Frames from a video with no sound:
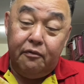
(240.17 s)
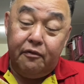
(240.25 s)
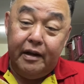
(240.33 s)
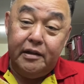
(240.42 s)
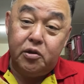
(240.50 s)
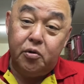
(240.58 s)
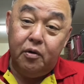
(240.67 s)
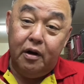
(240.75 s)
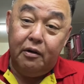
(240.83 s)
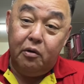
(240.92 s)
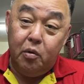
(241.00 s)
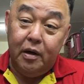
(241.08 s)
of friends throughout
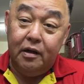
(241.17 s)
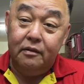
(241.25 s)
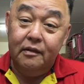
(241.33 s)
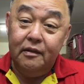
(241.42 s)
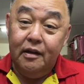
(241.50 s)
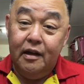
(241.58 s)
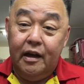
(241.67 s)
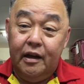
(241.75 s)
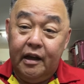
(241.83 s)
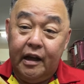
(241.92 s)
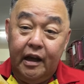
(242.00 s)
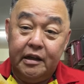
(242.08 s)
the world, and they
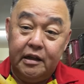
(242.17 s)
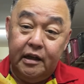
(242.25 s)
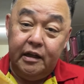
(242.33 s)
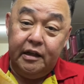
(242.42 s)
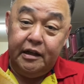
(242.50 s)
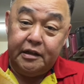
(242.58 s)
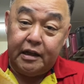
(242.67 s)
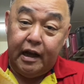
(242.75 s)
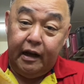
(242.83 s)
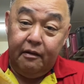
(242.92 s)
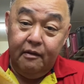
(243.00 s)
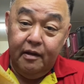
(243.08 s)
can actually
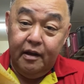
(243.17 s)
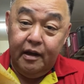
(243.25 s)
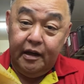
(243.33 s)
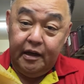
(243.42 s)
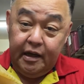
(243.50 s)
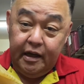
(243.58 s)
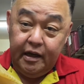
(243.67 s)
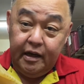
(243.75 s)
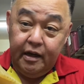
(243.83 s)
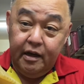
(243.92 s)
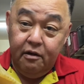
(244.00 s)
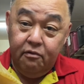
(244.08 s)
decide and hear
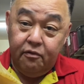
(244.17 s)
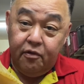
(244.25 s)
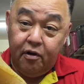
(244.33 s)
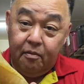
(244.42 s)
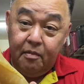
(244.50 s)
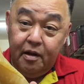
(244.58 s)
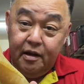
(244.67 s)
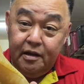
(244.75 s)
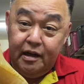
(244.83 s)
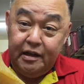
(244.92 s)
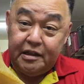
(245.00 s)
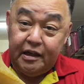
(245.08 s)
from
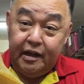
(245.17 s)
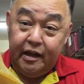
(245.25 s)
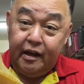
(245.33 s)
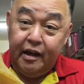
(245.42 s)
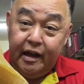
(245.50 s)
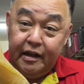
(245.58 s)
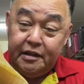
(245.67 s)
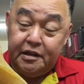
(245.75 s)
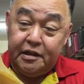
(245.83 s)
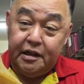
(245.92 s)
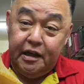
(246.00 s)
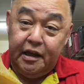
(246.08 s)
listening and
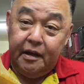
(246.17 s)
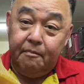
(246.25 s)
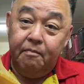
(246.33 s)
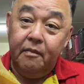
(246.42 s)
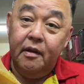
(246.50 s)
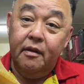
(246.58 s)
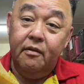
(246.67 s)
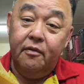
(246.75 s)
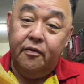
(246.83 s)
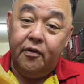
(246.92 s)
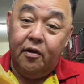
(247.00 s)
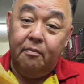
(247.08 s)
seeing
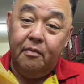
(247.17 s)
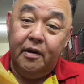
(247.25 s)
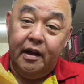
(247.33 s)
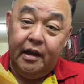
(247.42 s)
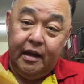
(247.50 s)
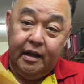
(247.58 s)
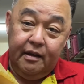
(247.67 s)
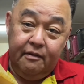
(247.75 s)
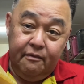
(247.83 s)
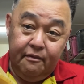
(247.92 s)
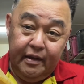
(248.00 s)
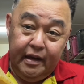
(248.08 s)
from a
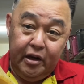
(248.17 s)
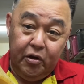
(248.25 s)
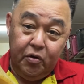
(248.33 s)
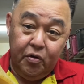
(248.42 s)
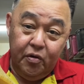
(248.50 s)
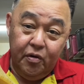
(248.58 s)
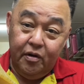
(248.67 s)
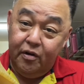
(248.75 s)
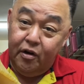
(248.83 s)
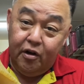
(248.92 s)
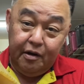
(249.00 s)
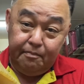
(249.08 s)
video,
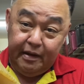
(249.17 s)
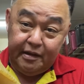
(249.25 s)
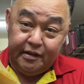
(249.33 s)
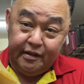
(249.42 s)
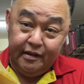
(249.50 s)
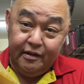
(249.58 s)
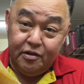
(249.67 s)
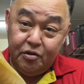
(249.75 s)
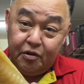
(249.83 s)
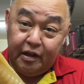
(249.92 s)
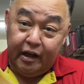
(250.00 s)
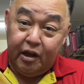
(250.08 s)
not a picture. So
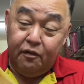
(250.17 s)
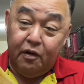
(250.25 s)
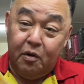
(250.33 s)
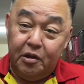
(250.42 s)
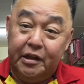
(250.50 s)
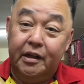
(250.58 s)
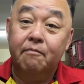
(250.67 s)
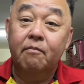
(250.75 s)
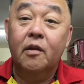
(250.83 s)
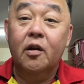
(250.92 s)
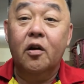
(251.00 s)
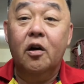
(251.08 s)
thank you for watching.
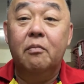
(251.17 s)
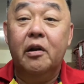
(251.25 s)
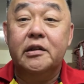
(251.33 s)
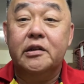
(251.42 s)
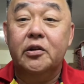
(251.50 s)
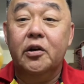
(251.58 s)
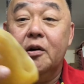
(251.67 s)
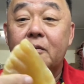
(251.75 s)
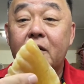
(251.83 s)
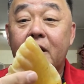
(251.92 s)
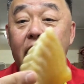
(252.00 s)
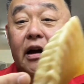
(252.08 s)
God bless you all,
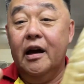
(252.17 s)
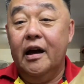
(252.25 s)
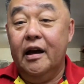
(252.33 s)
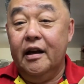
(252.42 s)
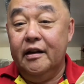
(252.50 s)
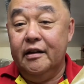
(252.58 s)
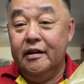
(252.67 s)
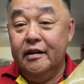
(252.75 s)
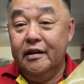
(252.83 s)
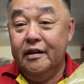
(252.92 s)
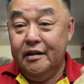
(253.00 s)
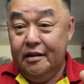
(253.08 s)
and
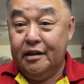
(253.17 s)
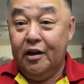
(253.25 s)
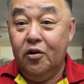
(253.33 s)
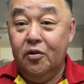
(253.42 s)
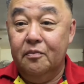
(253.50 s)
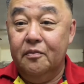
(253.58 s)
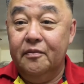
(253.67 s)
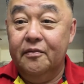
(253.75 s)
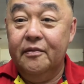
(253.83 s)
Shalom.